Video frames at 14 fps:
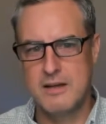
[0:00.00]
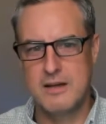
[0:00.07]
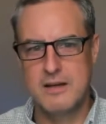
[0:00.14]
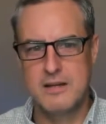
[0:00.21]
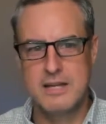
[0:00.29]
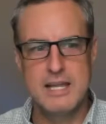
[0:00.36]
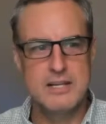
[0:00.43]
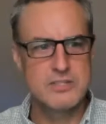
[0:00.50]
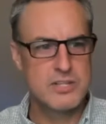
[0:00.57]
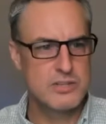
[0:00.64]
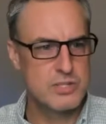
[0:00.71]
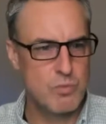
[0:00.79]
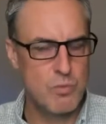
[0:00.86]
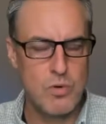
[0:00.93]
uh, get
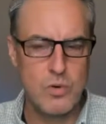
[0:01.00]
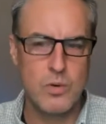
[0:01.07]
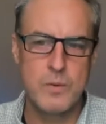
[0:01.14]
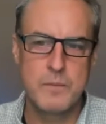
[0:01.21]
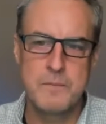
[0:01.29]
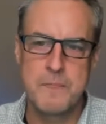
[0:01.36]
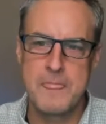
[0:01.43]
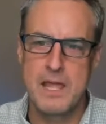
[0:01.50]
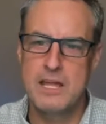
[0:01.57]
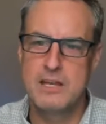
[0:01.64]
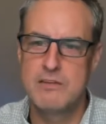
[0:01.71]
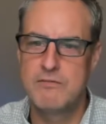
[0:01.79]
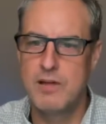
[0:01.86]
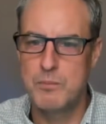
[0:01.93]
into this world
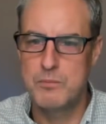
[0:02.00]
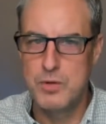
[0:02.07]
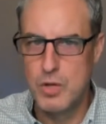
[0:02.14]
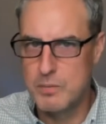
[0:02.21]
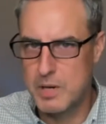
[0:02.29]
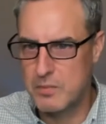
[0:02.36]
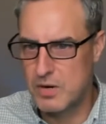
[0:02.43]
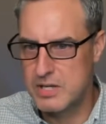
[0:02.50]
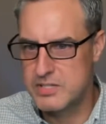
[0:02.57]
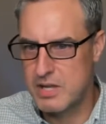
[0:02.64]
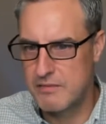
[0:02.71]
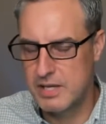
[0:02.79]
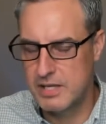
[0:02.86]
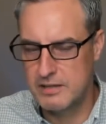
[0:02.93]
and develop new
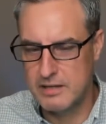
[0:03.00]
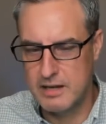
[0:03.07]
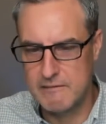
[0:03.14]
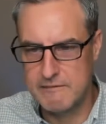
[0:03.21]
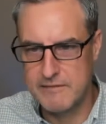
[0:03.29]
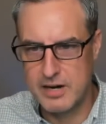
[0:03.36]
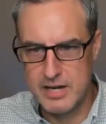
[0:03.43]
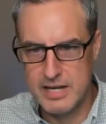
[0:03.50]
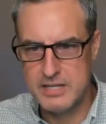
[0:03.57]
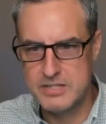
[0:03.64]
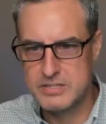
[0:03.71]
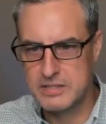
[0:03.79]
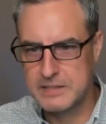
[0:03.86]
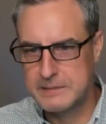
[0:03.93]
memories of it uh, very
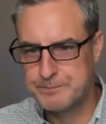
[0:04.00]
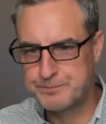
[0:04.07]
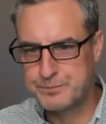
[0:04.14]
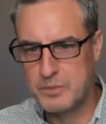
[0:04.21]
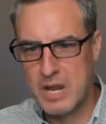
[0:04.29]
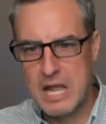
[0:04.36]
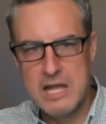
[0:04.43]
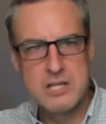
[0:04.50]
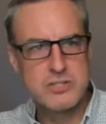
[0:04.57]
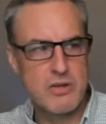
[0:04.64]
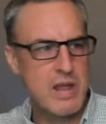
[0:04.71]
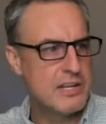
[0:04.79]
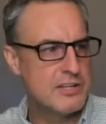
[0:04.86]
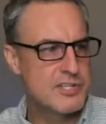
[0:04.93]
easily.
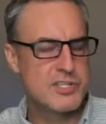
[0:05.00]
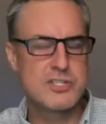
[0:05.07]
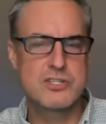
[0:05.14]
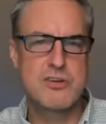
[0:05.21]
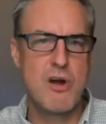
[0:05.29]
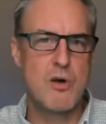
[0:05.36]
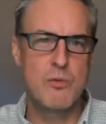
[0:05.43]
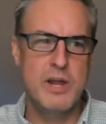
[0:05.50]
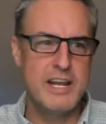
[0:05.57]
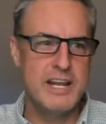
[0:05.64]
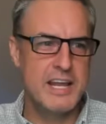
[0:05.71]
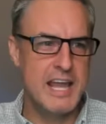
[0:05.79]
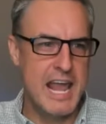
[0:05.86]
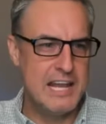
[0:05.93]
So yeah, you just start
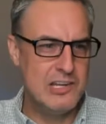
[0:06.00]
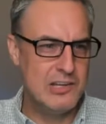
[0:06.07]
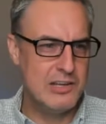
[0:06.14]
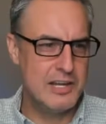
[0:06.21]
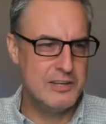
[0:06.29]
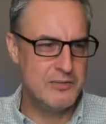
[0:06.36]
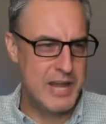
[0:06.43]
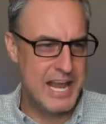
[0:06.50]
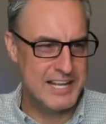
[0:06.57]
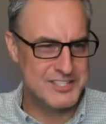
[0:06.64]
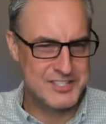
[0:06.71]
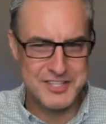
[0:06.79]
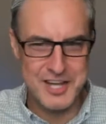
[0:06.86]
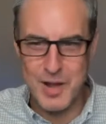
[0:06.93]
reading it and you and you
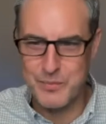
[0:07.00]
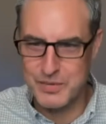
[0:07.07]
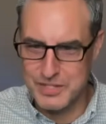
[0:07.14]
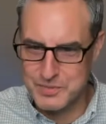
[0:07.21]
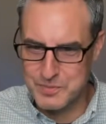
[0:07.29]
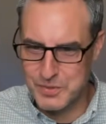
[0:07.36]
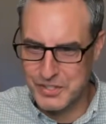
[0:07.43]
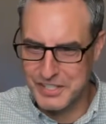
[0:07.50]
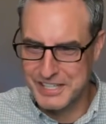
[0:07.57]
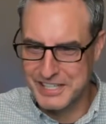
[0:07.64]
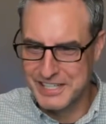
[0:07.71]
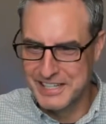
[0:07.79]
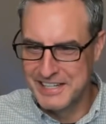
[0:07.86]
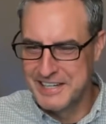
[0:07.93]
can't stop in this book.
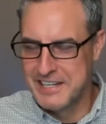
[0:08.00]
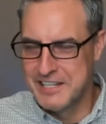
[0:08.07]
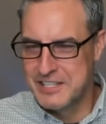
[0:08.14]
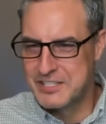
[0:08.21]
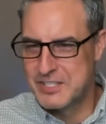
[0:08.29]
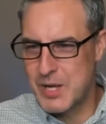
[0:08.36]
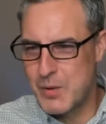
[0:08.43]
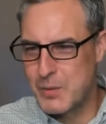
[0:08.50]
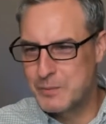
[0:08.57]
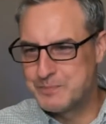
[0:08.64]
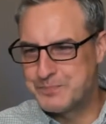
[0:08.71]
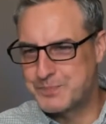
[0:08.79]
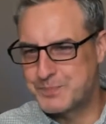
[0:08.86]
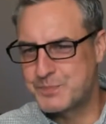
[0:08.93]
So
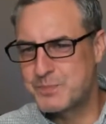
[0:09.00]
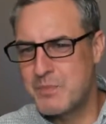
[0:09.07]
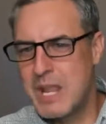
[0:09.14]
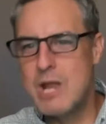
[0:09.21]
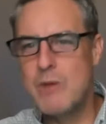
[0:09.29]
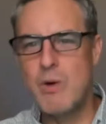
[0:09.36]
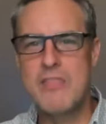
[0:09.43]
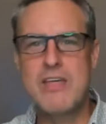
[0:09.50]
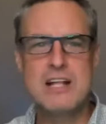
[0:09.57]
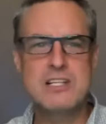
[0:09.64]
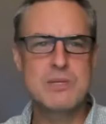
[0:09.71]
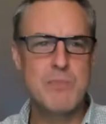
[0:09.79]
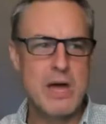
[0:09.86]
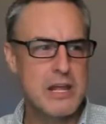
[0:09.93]
anyway,
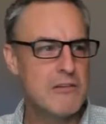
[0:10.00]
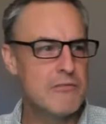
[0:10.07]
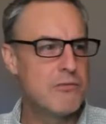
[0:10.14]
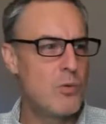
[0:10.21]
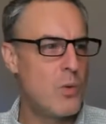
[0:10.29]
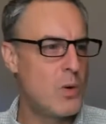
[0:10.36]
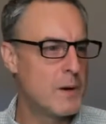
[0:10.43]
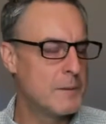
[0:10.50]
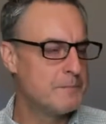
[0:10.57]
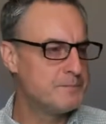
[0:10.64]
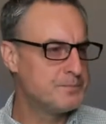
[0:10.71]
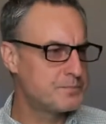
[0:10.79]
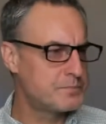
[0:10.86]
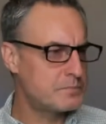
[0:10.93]
that's about it for